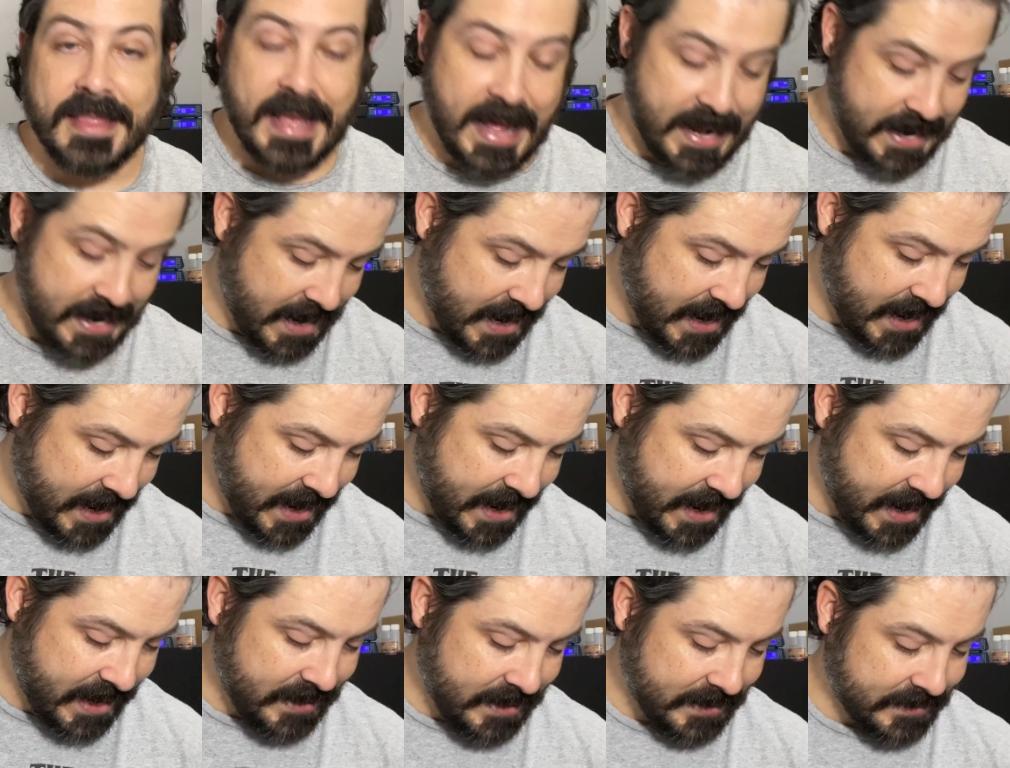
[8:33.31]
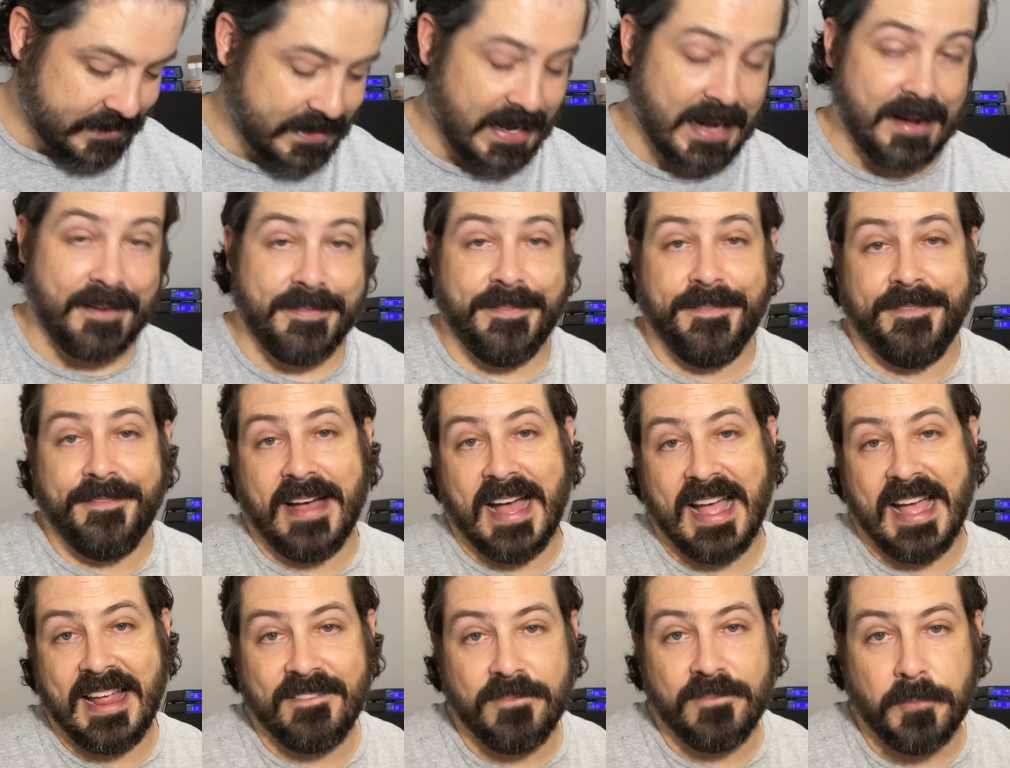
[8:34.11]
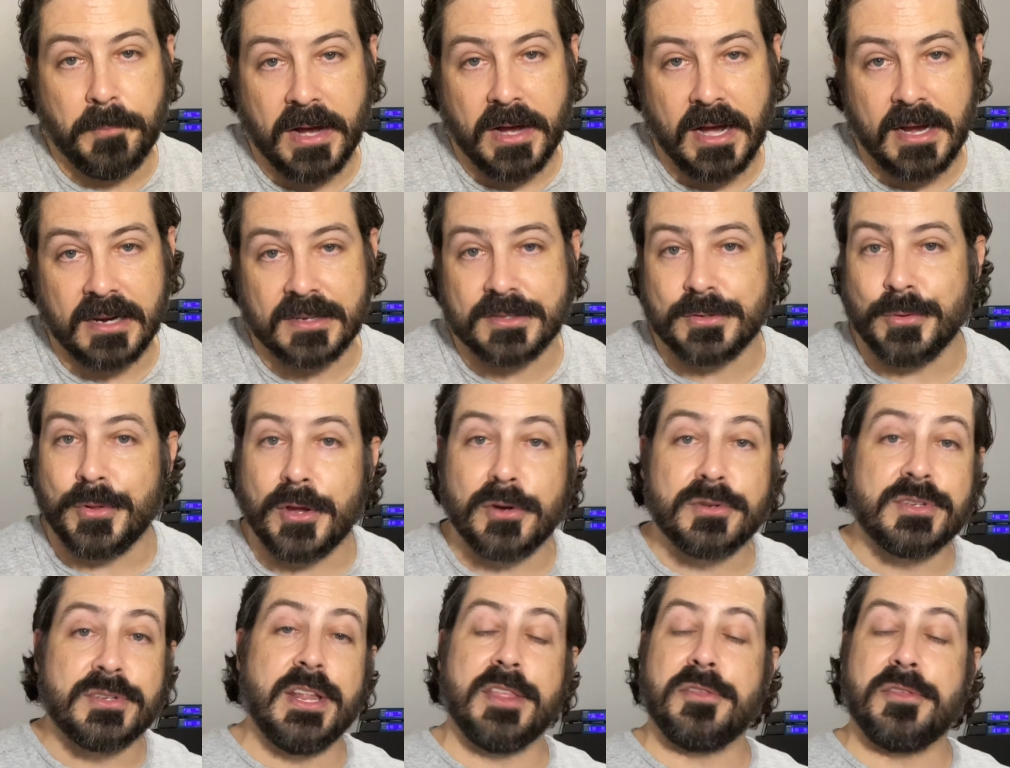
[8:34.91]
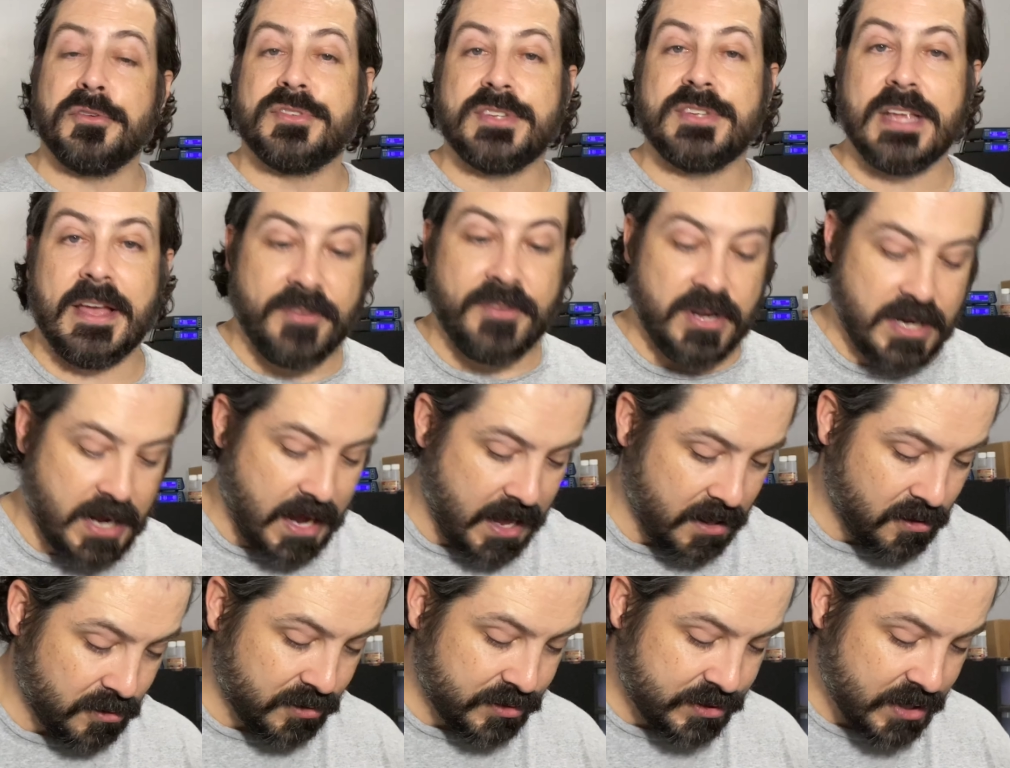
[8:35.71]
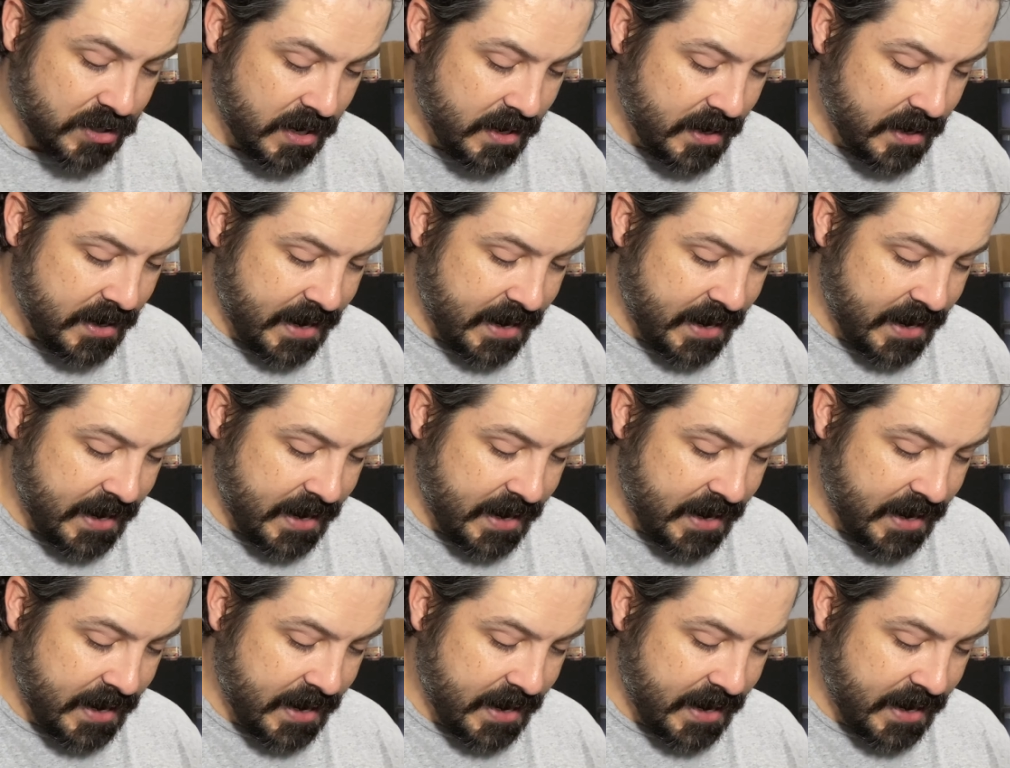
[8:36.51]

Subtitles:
That hide is like $5, so there's another $7.